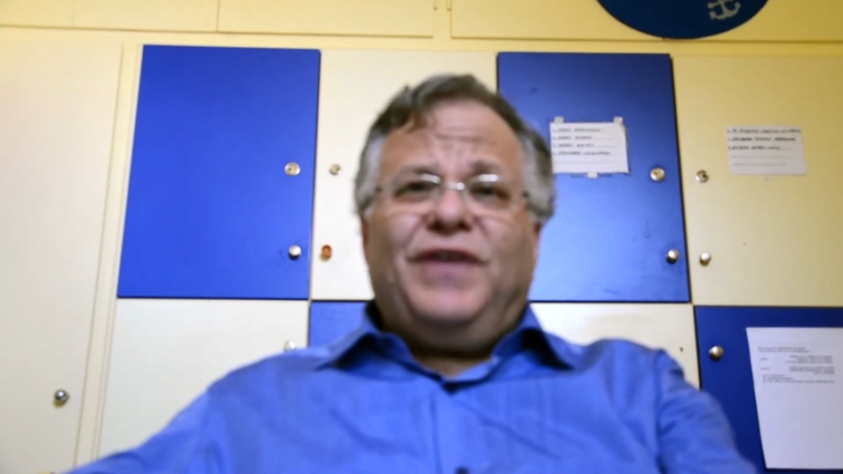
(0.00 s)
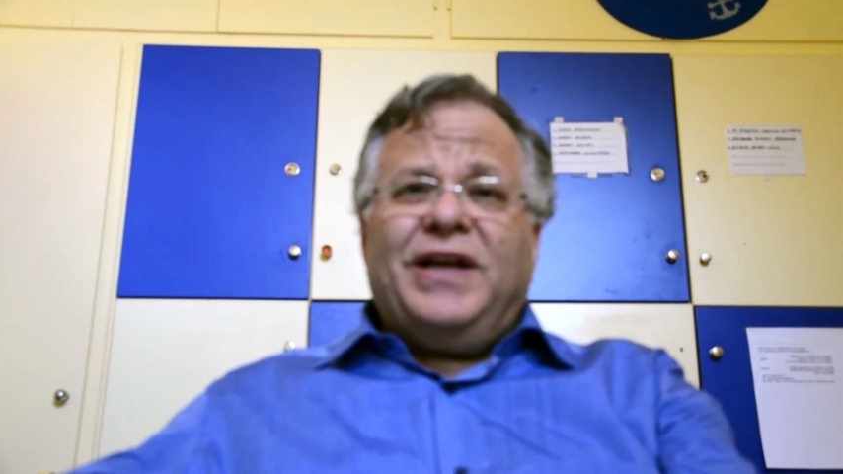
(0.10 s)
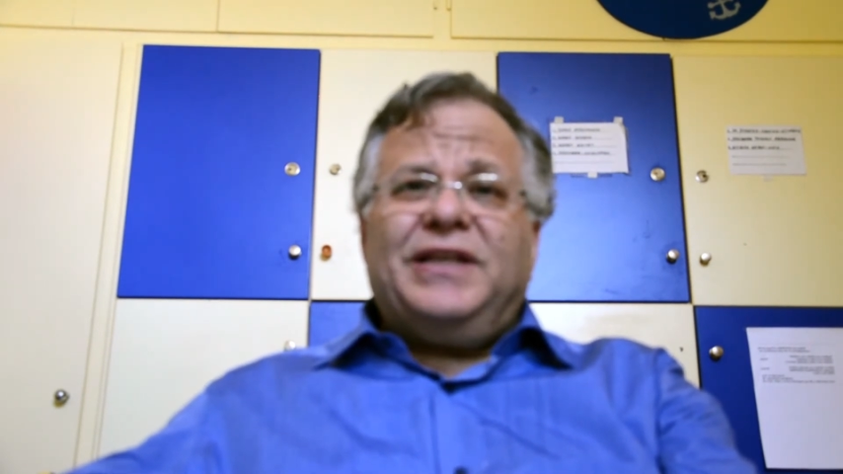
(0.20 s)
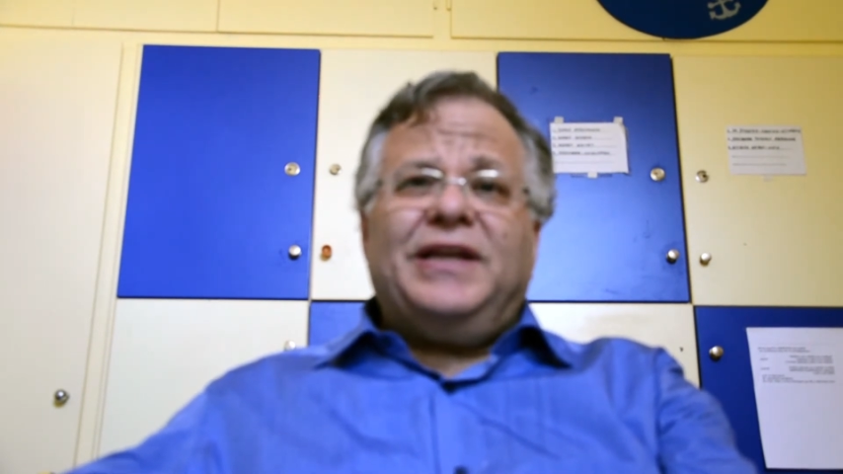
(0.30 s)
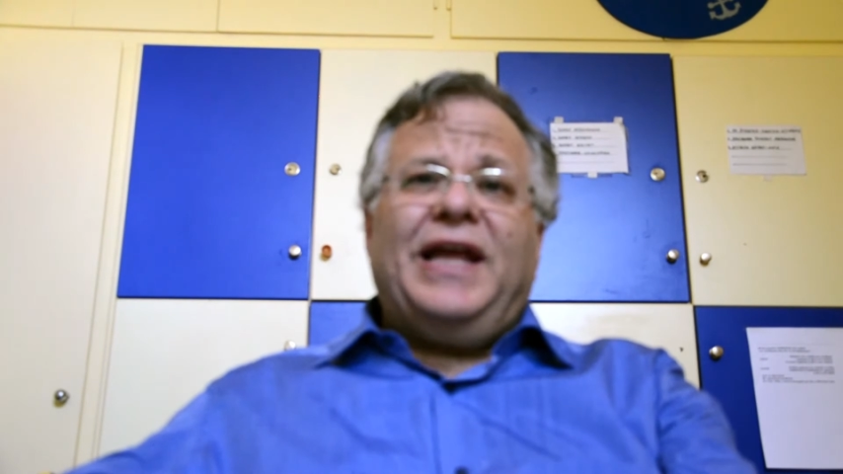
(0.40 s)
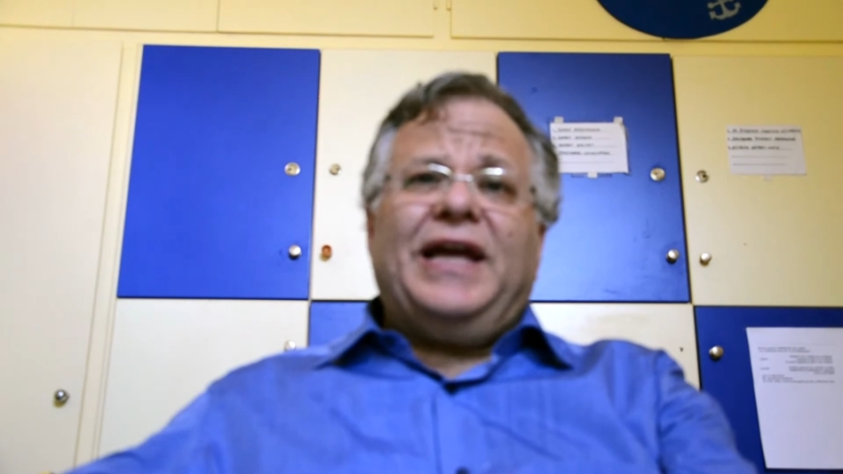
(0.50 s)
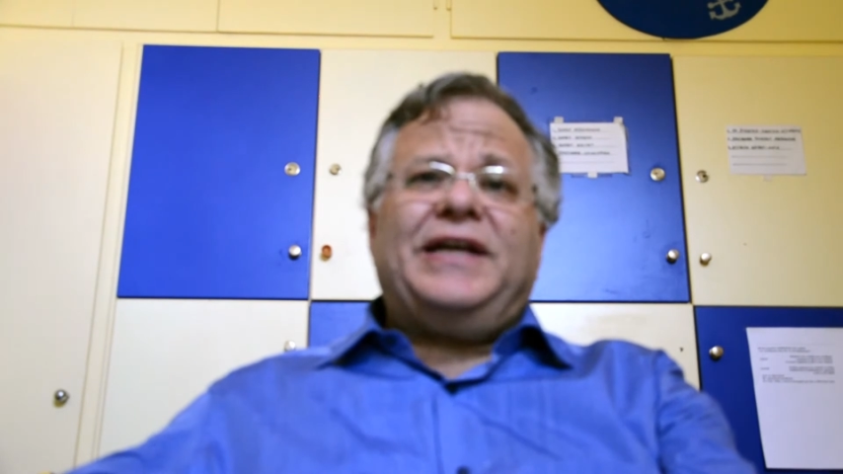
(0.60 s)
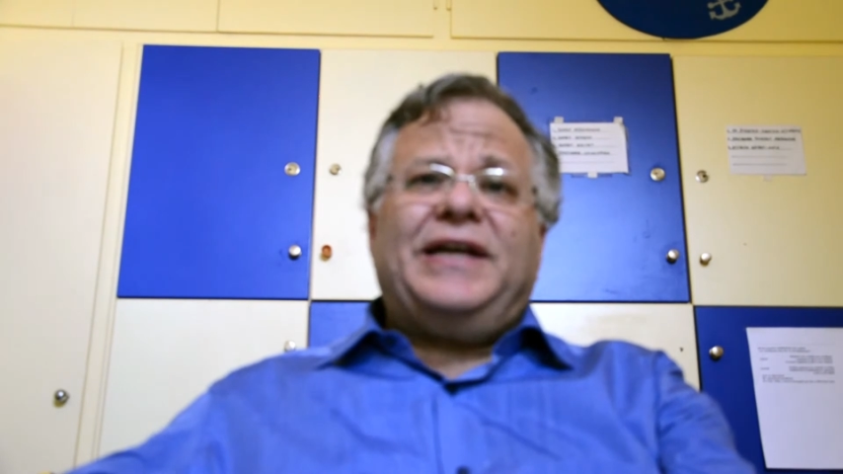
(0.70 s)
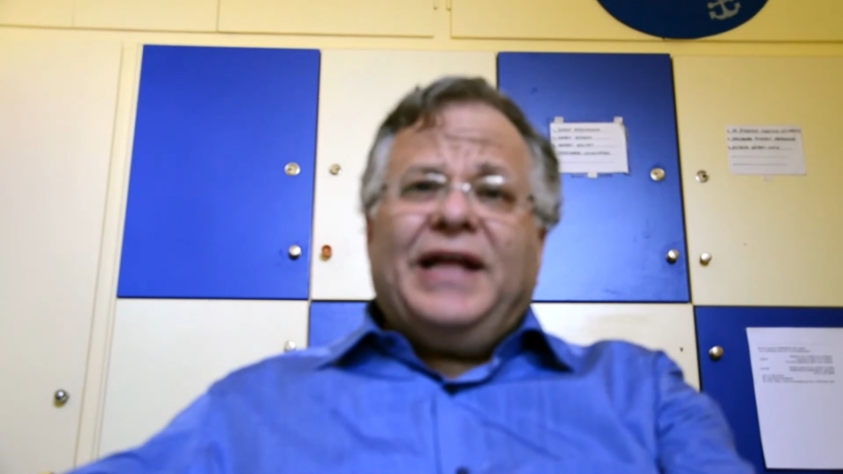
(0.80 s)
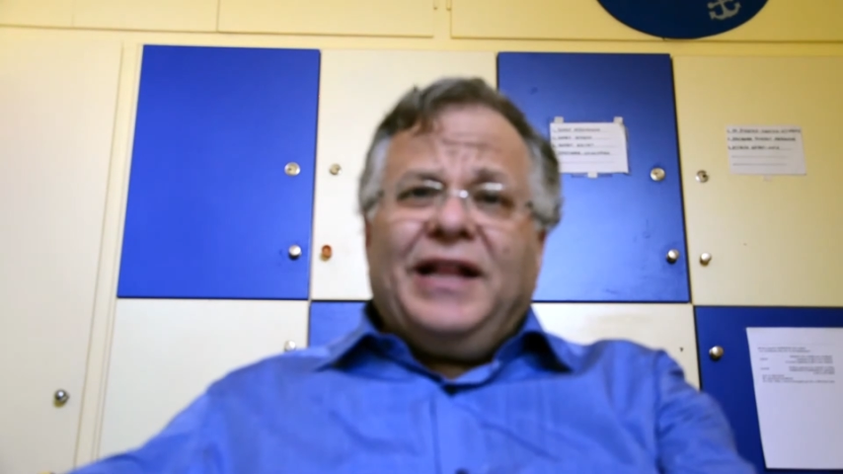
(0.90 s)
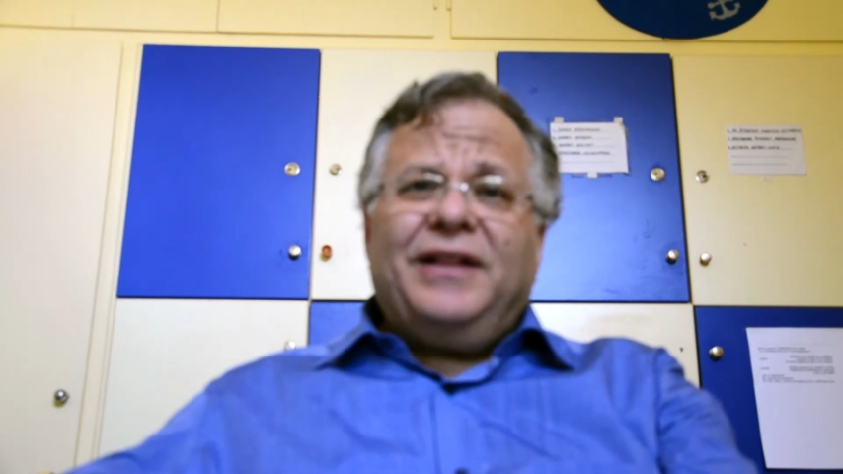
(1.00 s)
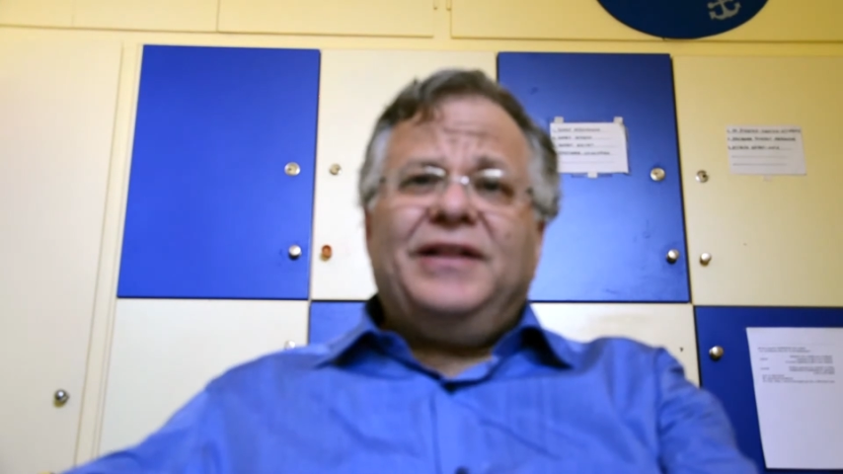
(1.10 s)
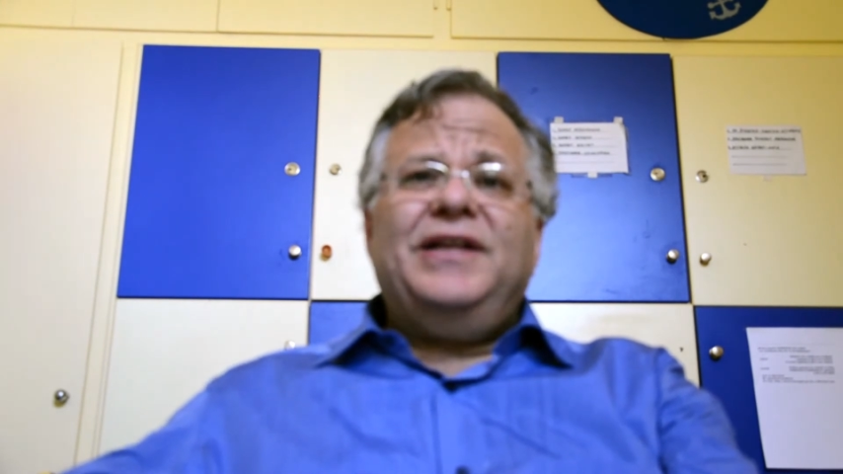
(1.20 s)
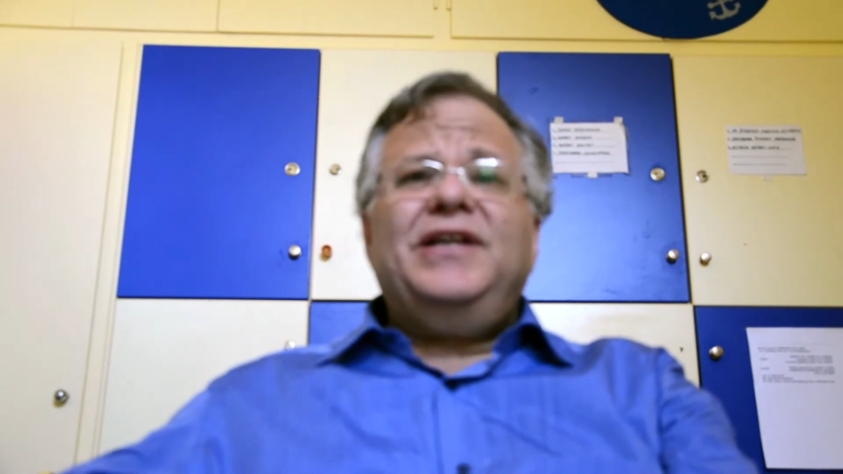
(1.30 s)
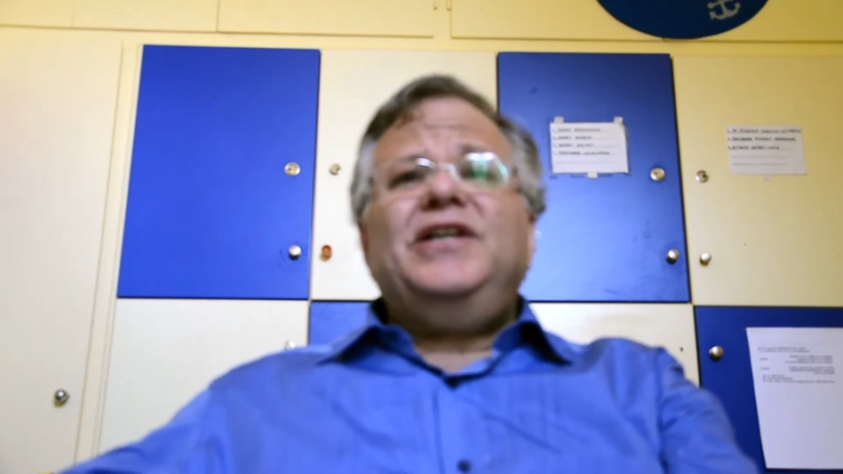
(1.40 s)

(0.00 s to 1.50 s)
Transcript: fighting like hell